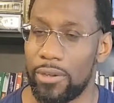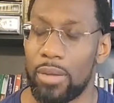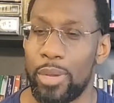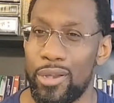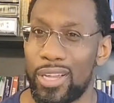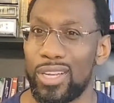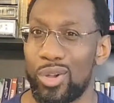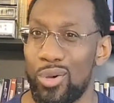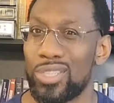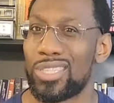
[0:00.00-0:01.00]
here in America, and
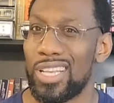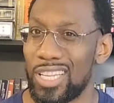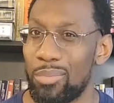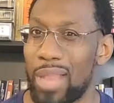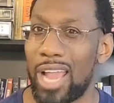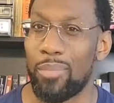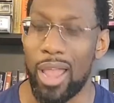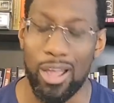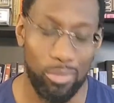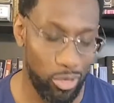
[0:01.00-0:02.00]
of course the Black
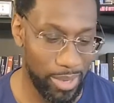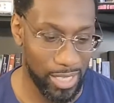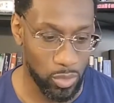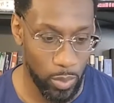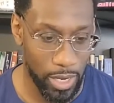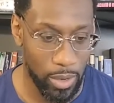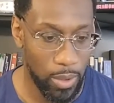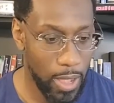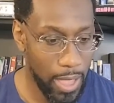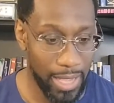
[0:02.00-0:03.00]
Power movement as well.